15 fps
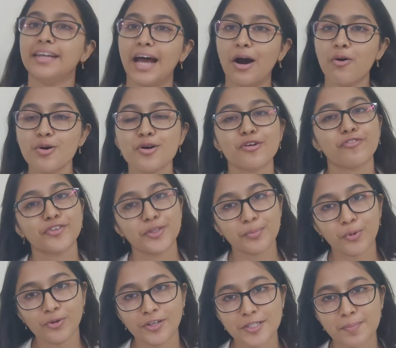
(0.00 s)
Now, for the
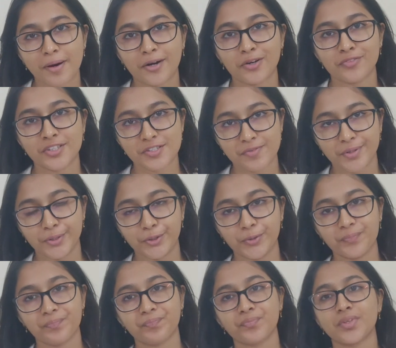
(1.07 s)
bonus part of this
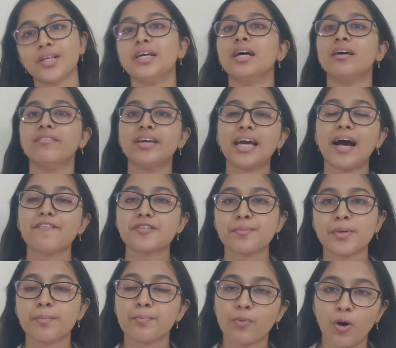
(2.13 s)
video. We have
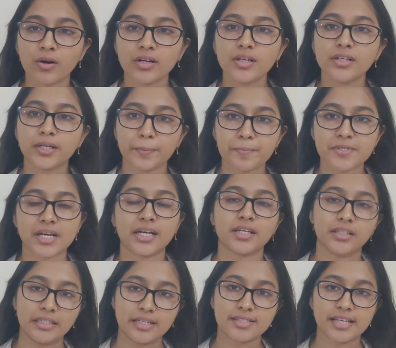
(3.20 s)
some important tips
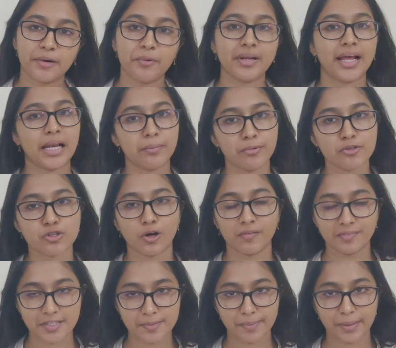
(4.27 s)
and tricks that will help you
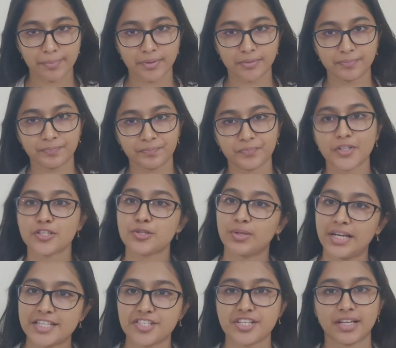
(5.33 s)
solve this paper. So
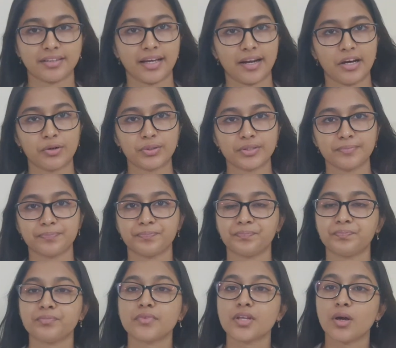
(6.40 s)
let's check that out.
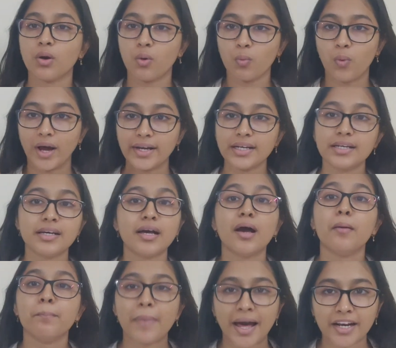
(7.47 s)
1.
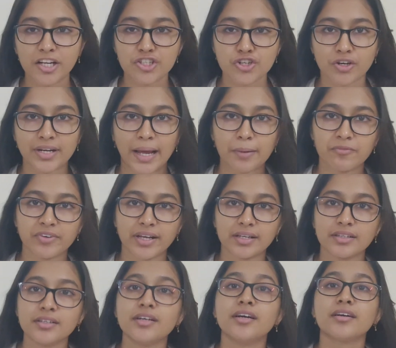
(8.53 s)
Manage your time
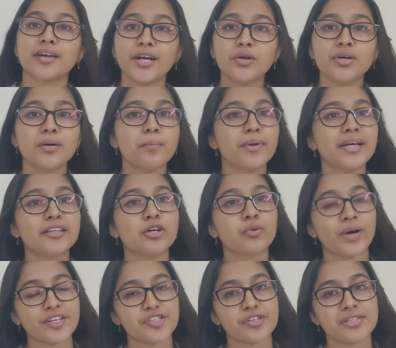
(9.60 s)
well. Try to complete the
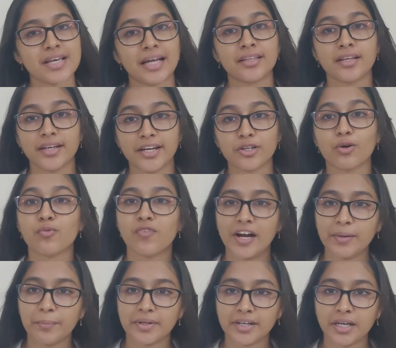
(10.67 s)
questions at the rate of
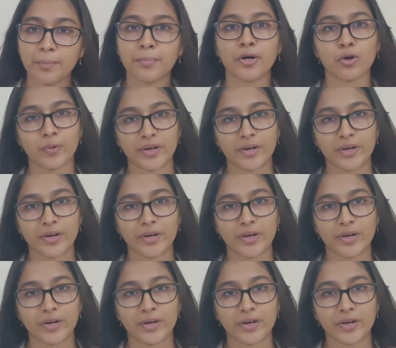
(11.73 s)
1 minute